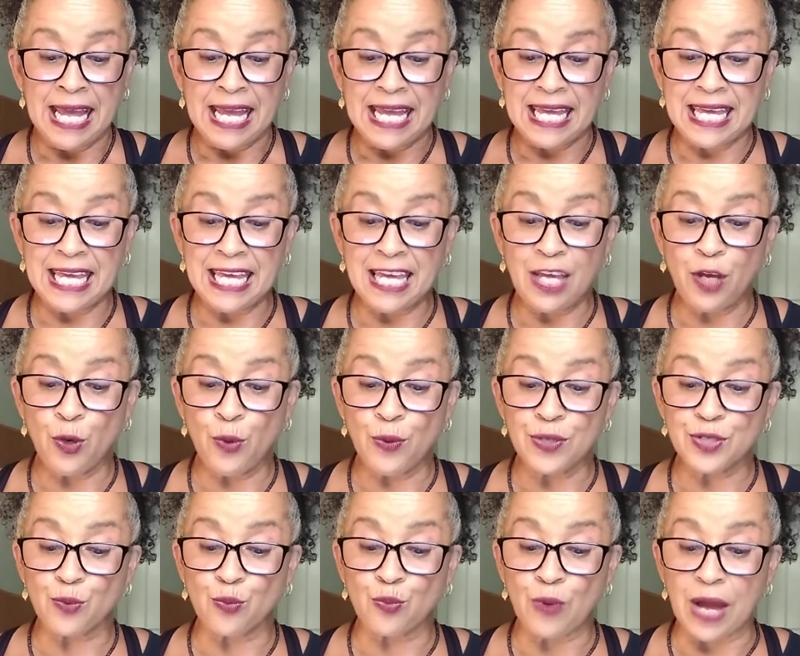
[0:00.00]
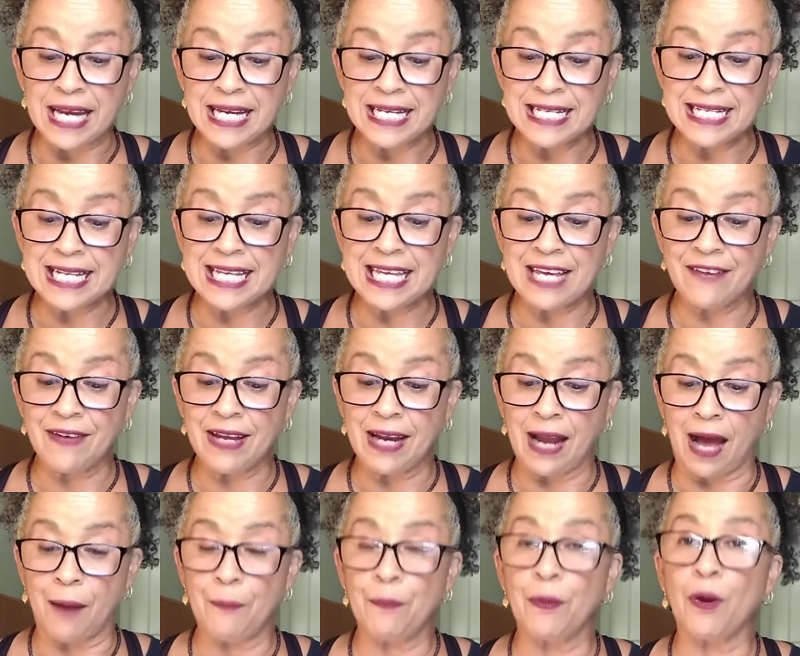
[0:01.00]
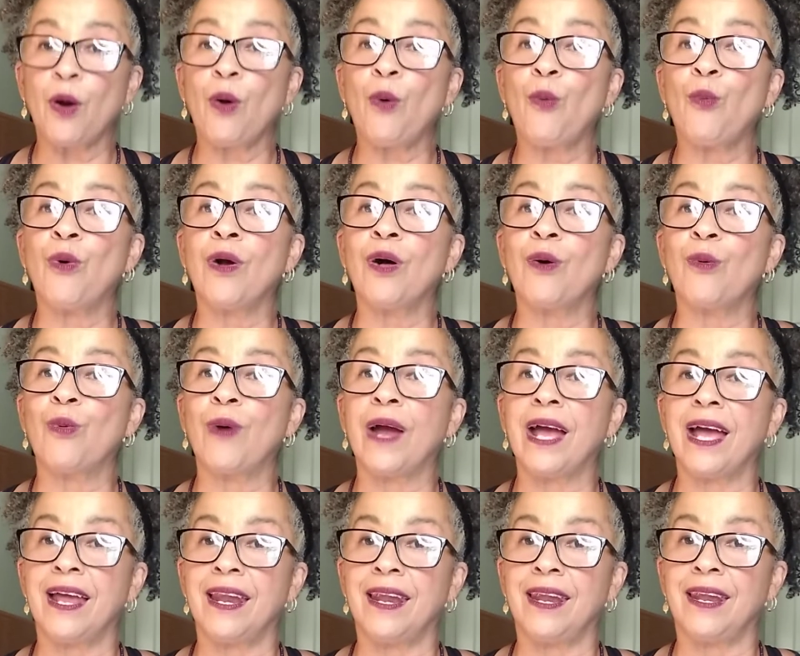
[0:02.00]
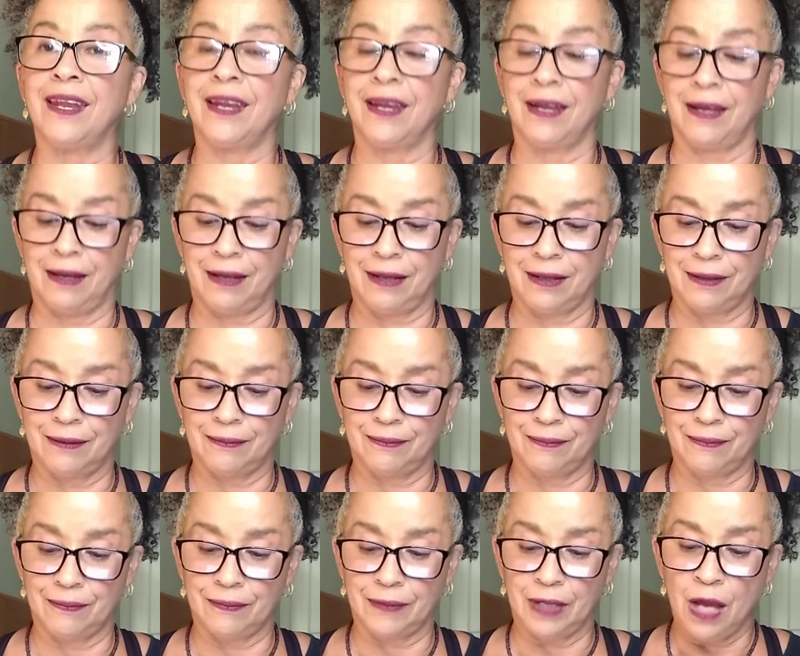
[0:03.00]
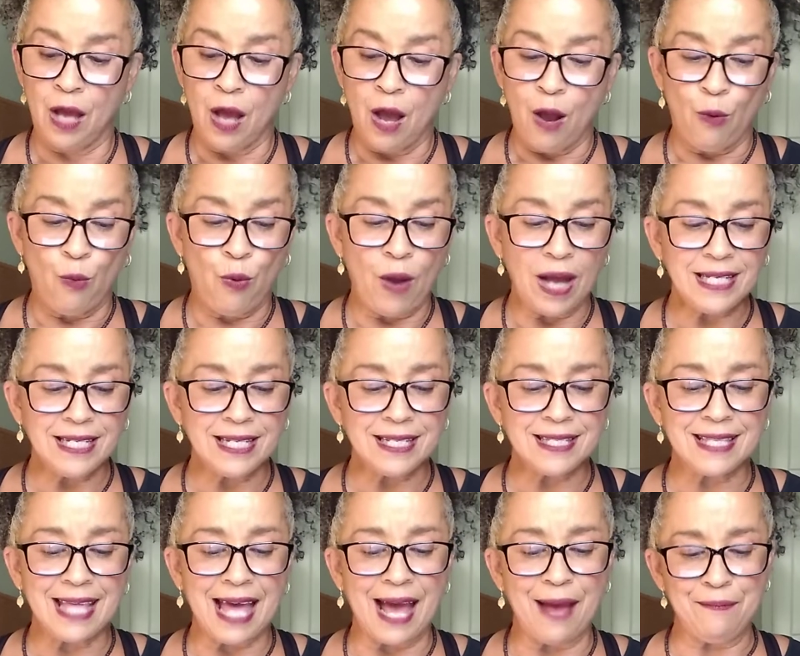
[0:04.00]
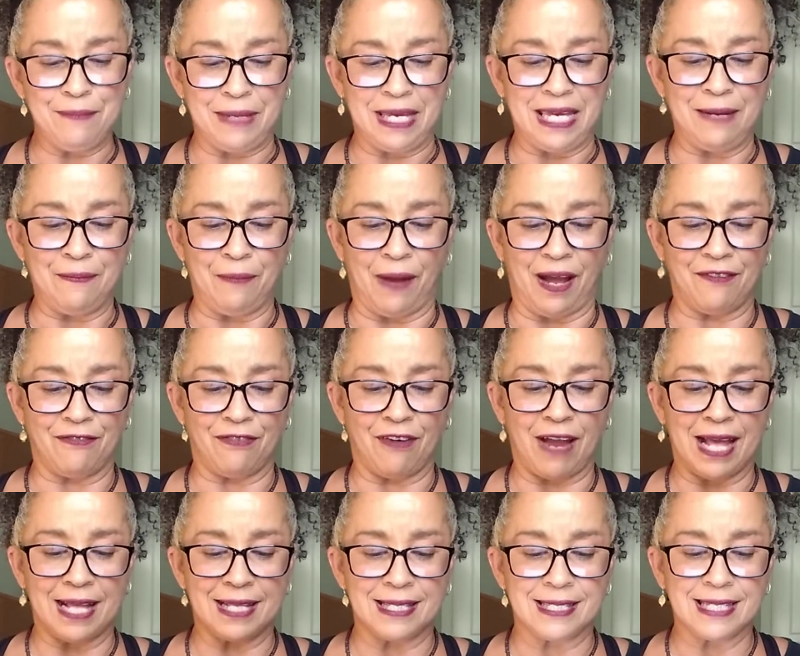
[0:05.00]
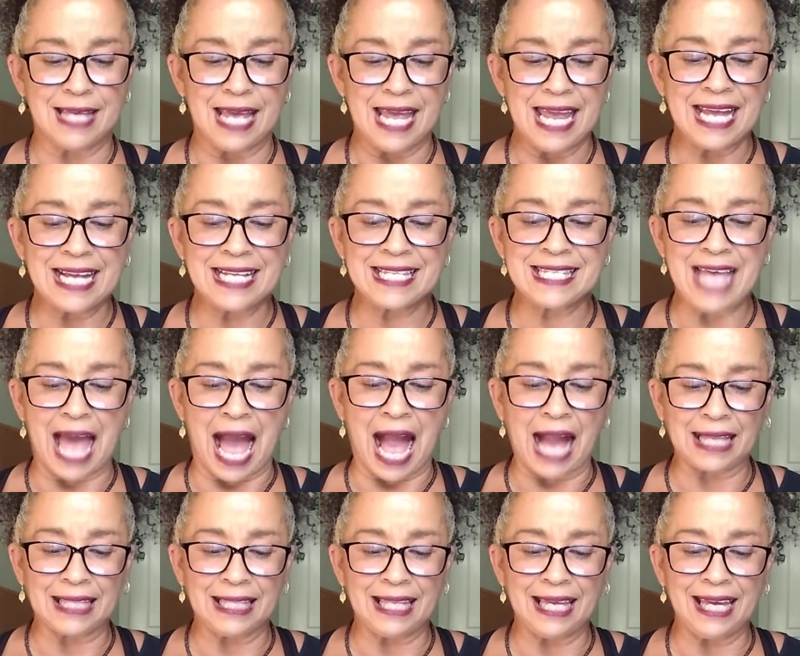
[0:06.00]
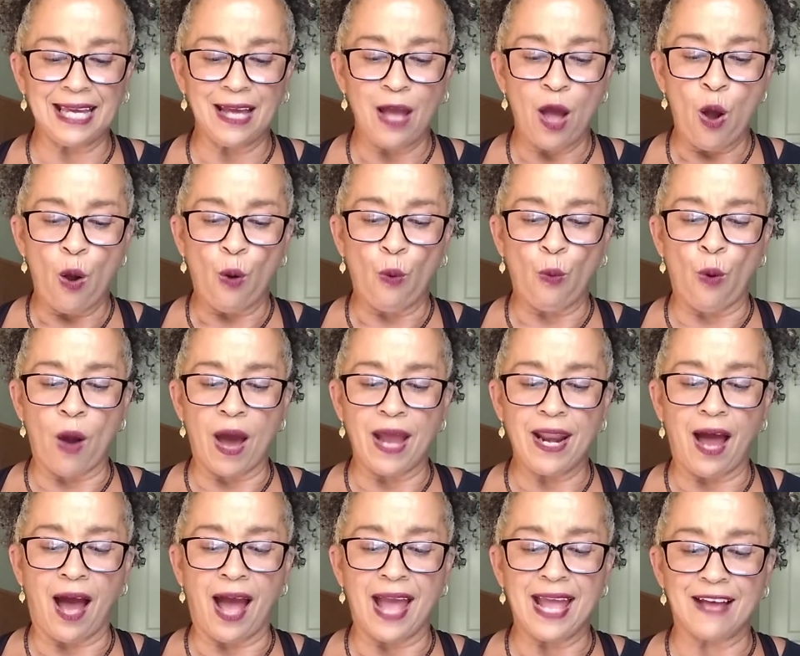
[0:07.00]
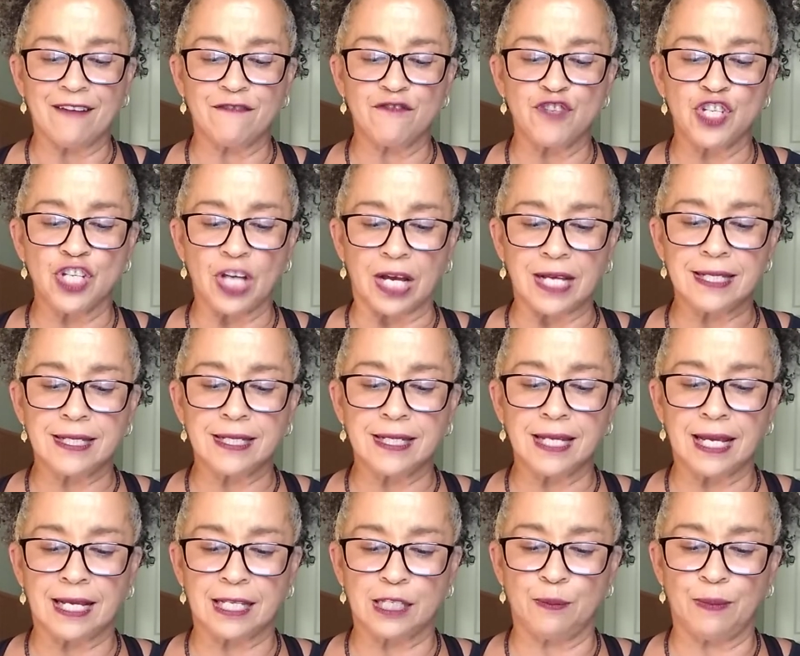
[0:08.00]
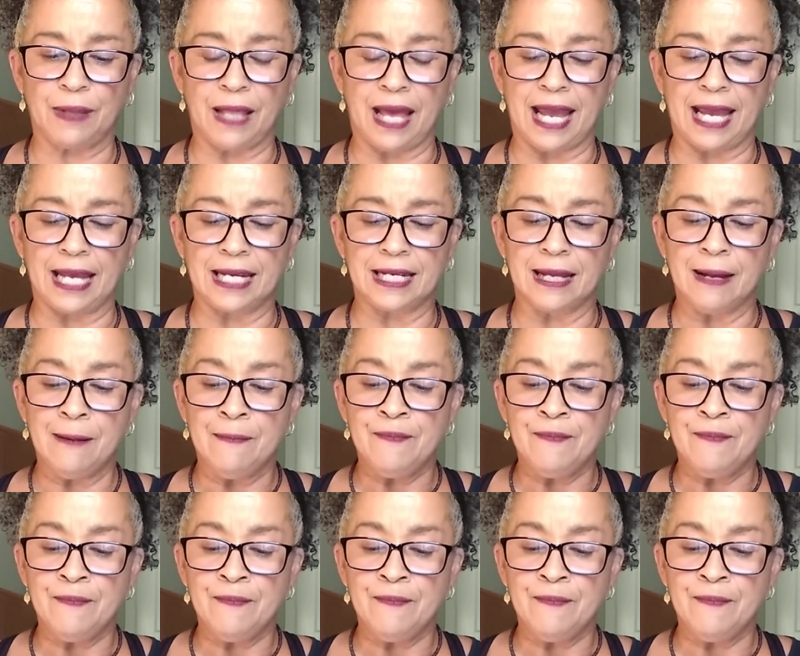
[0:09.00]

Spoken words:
He who is ready to give it up will win. What does that mean, my friends? Exactly what I have just explained.